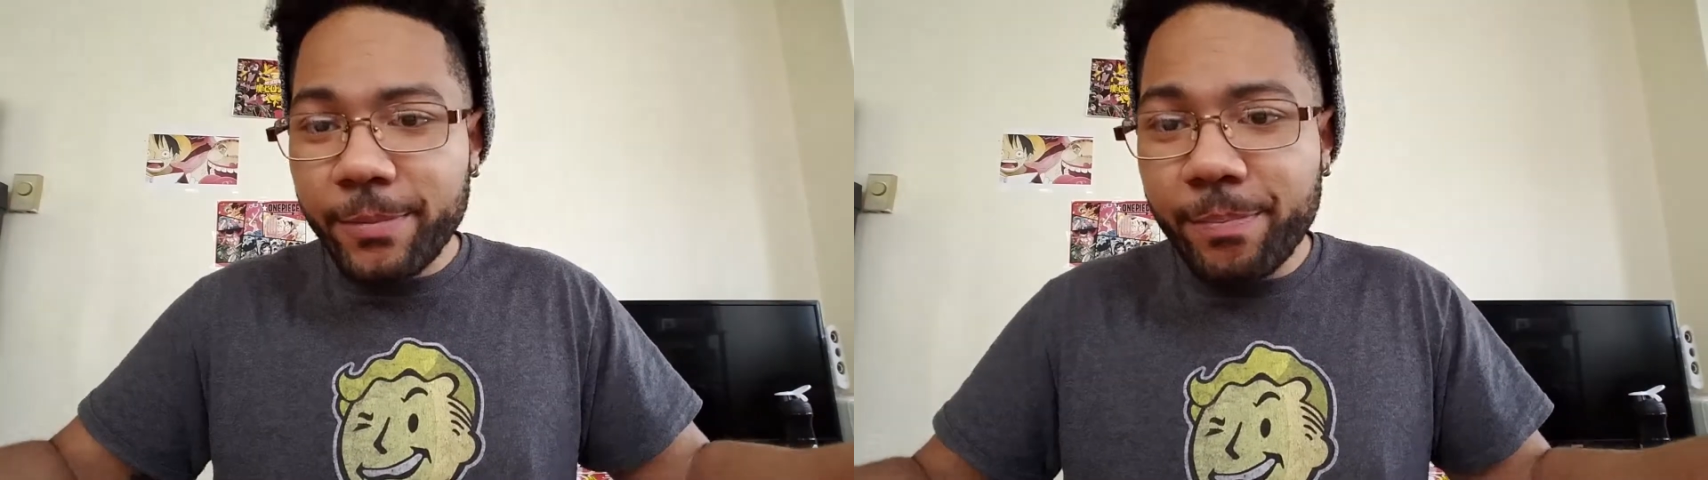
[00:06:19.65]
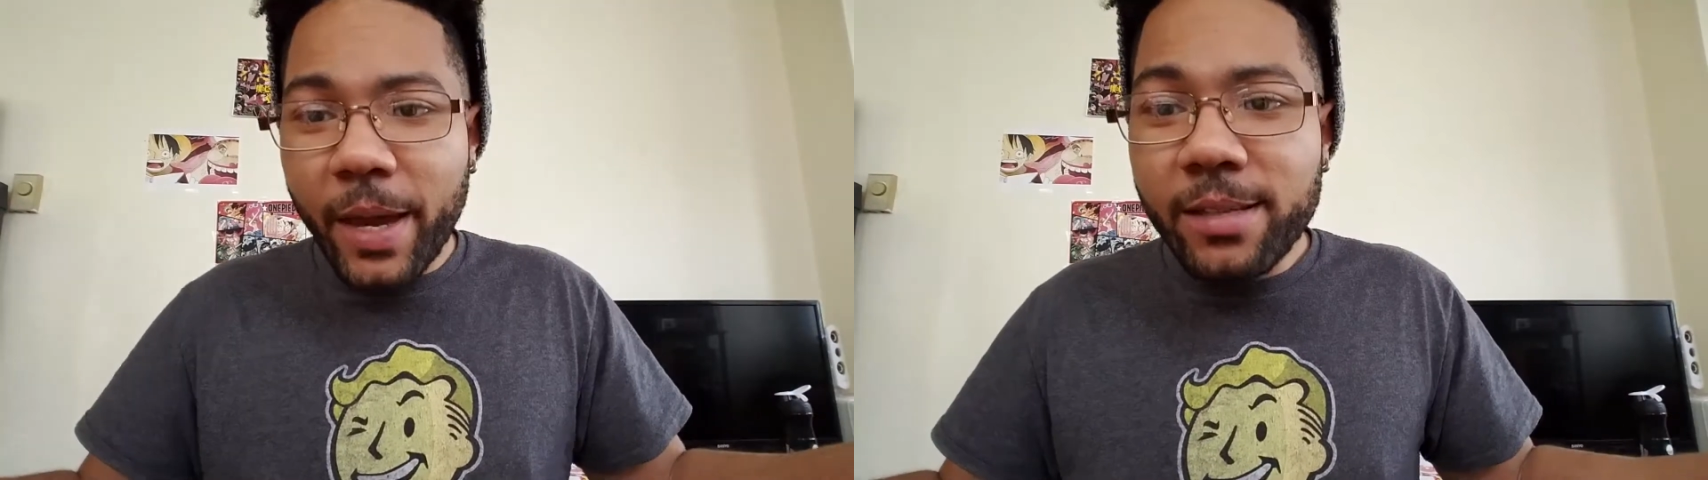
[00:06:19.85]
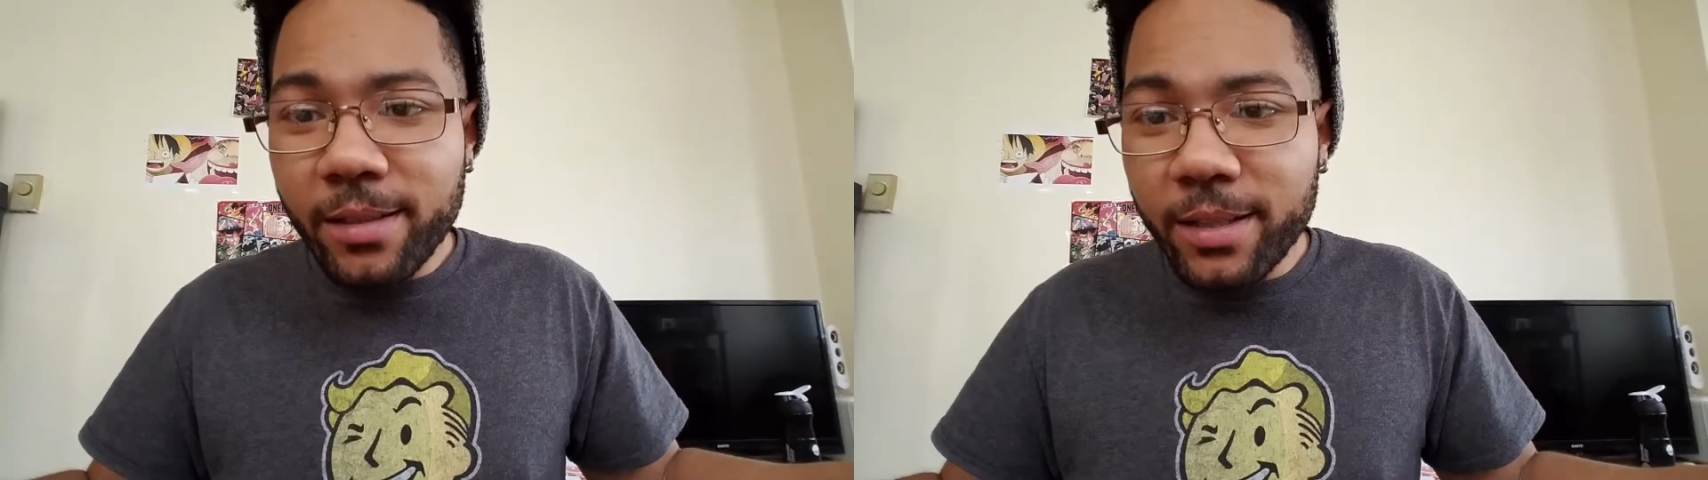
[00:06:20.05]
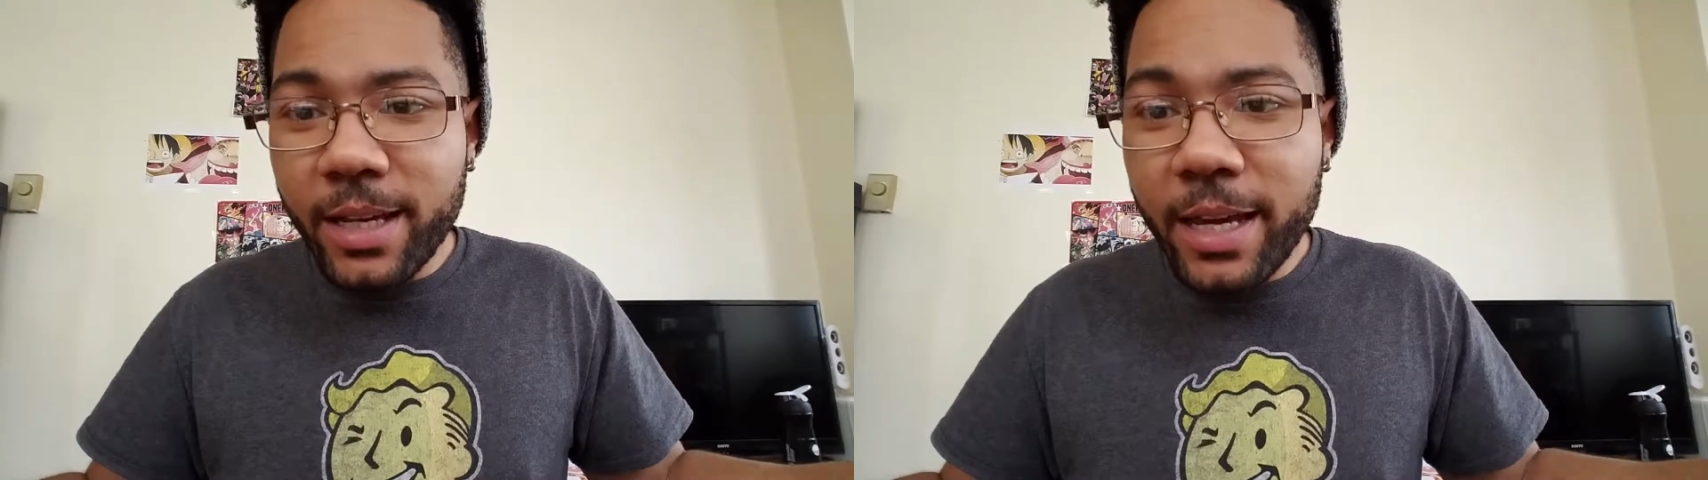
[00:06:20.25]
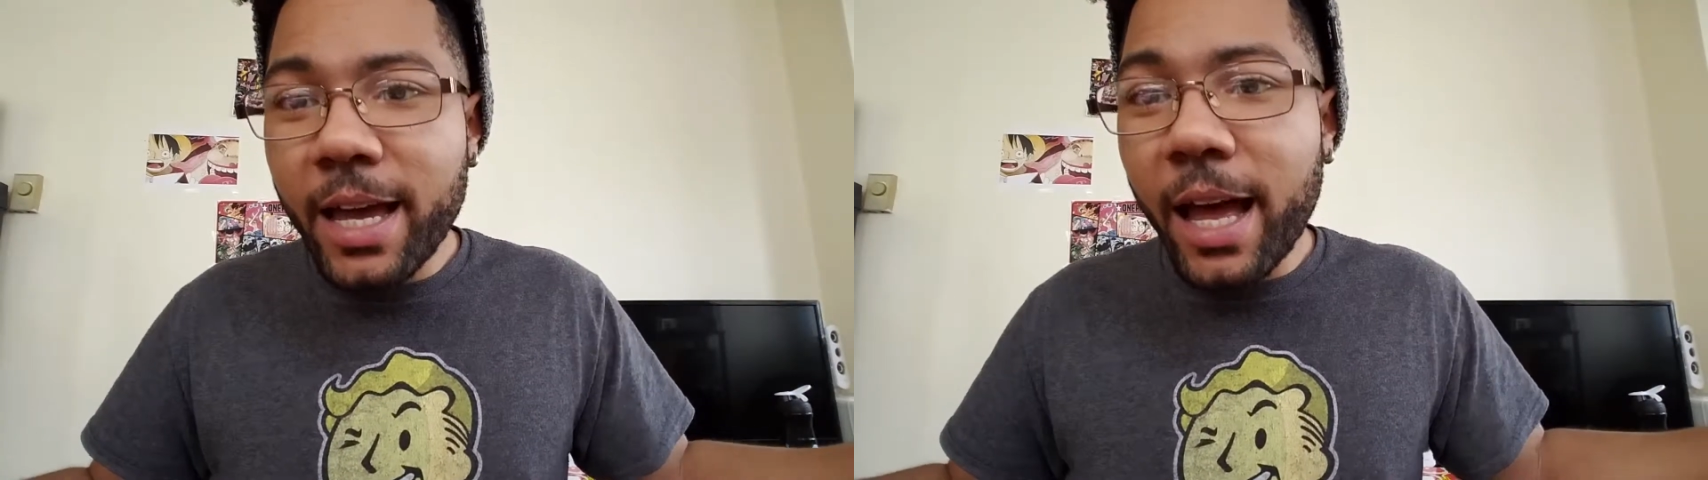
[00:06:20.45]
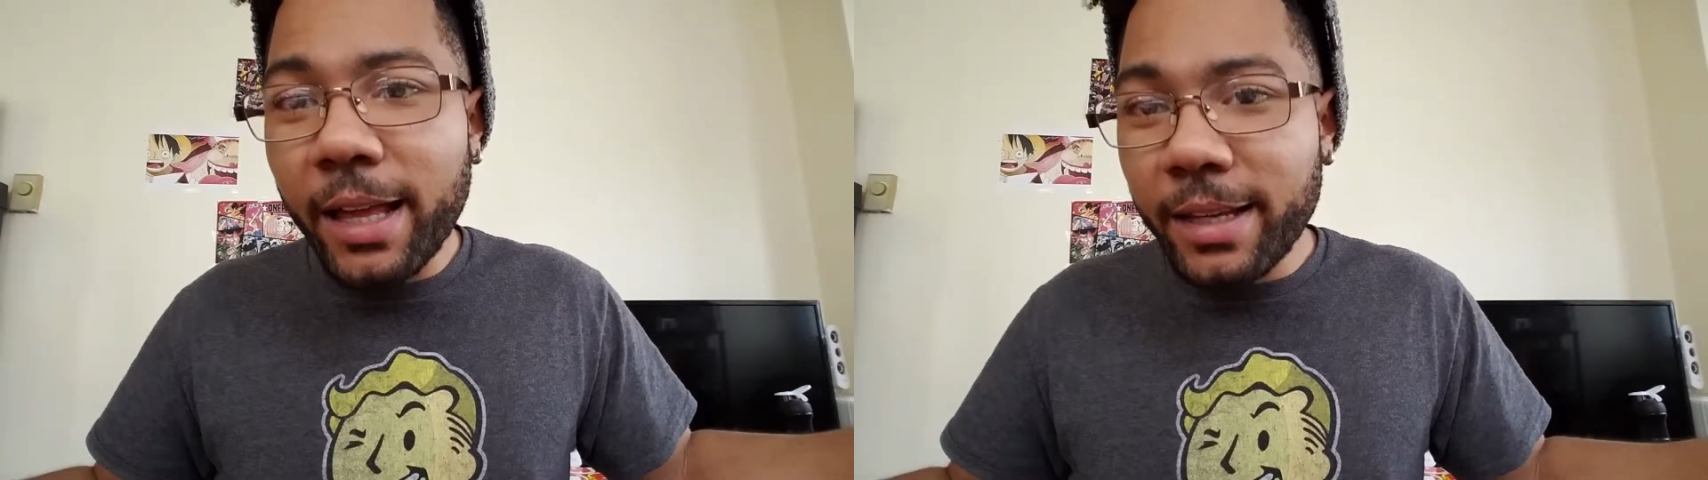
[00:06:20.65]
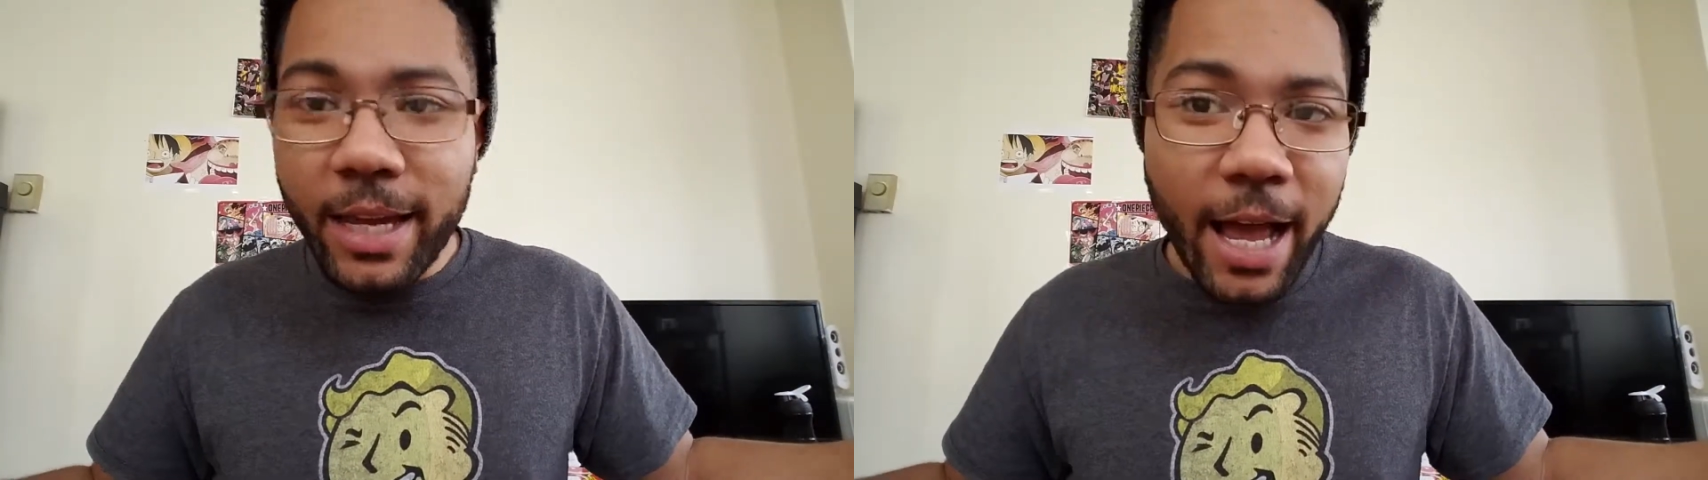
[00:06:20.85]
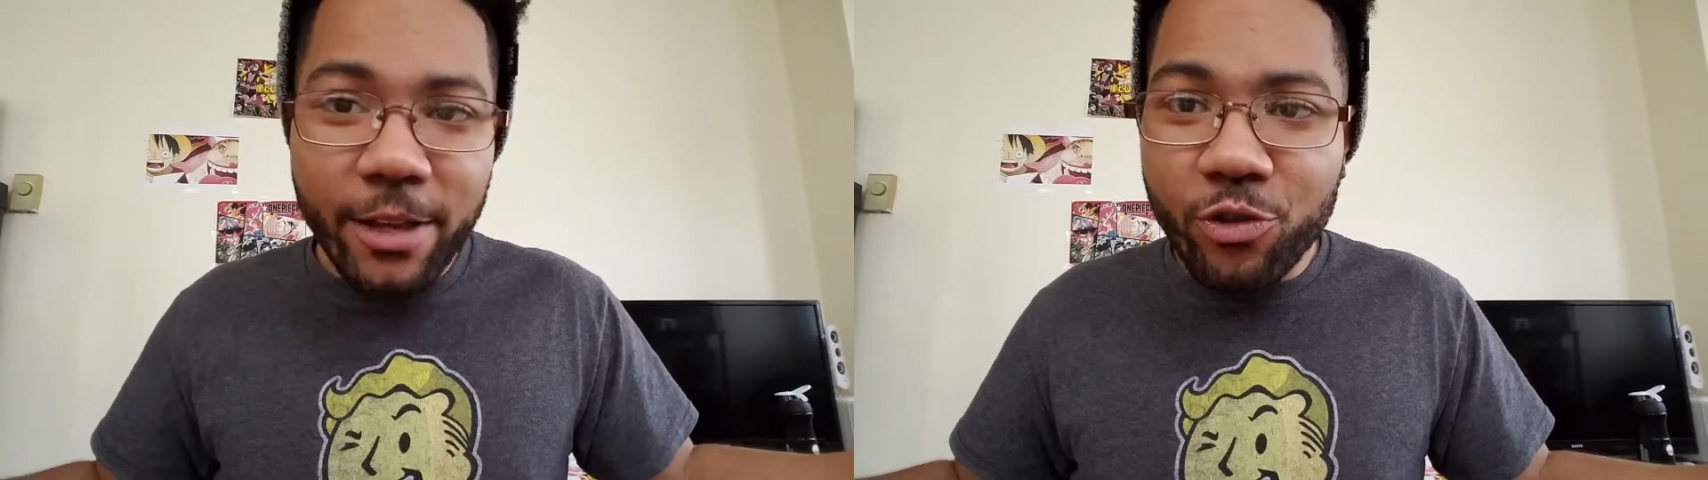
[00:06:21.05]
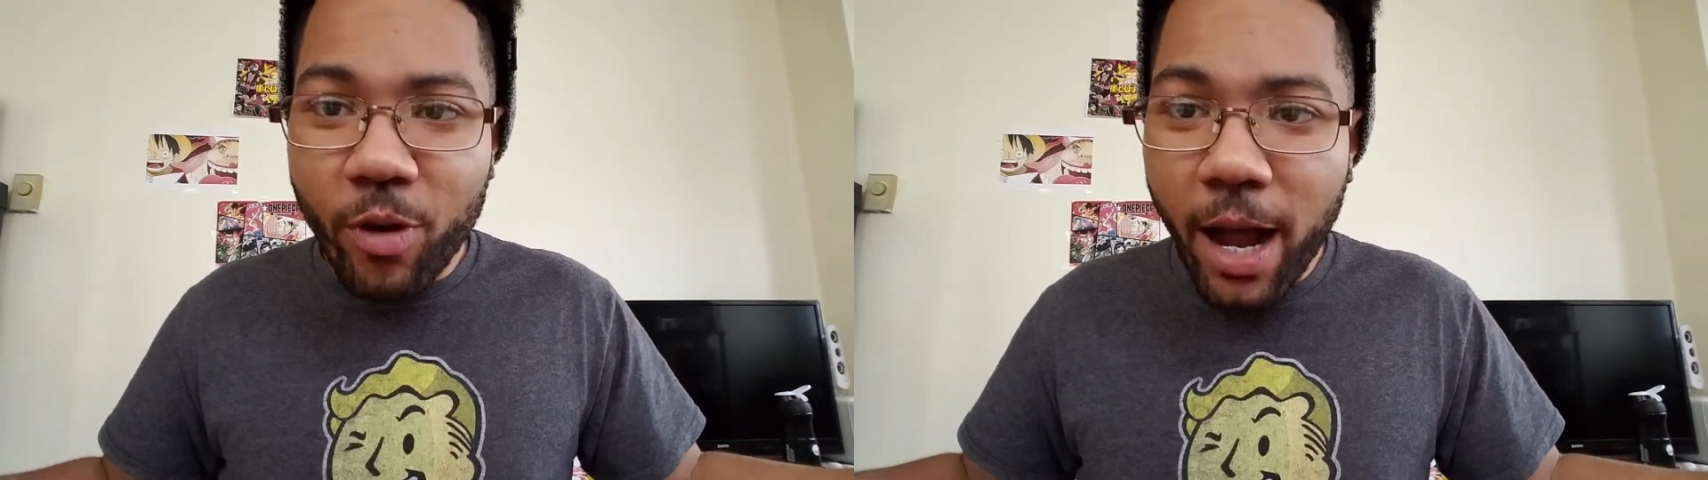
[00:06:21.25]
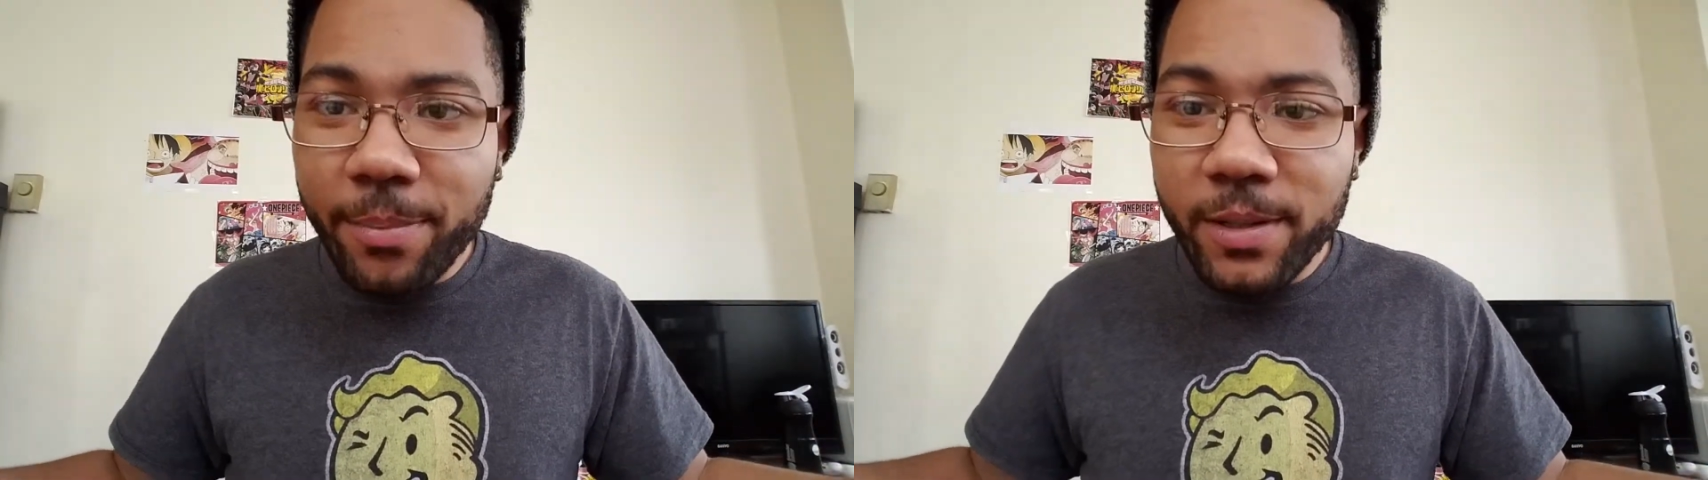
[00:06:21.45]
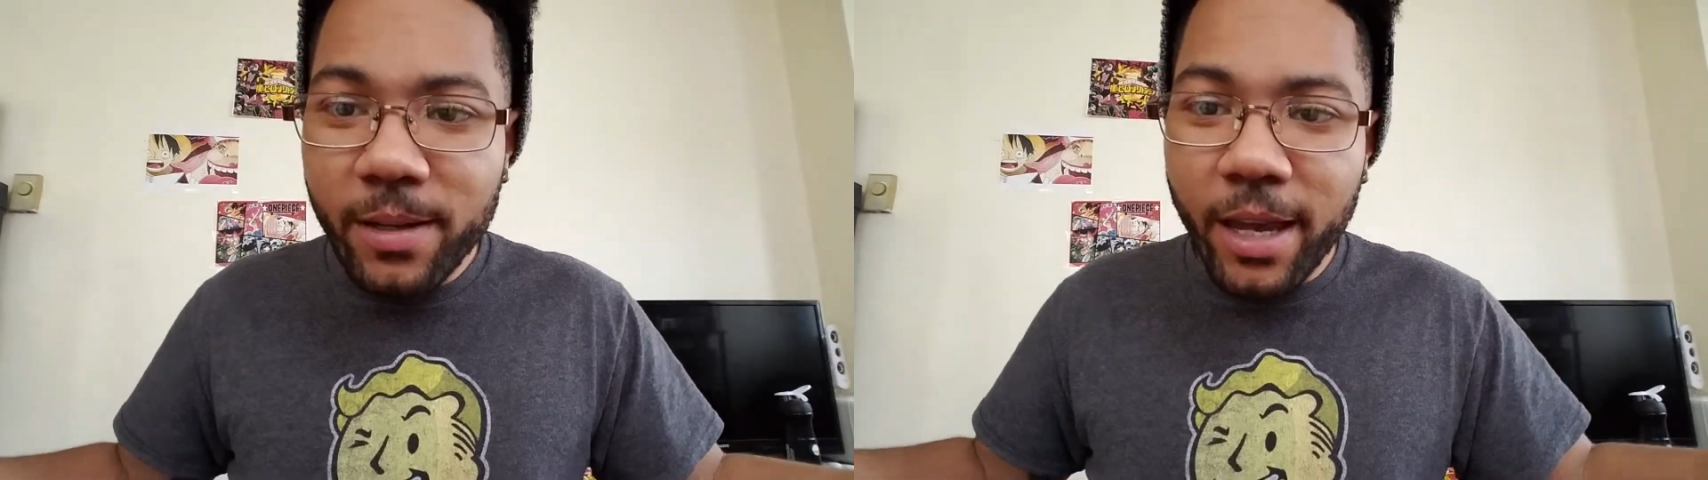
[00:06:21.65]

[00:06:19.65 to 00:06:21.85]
Basically, he got dropped,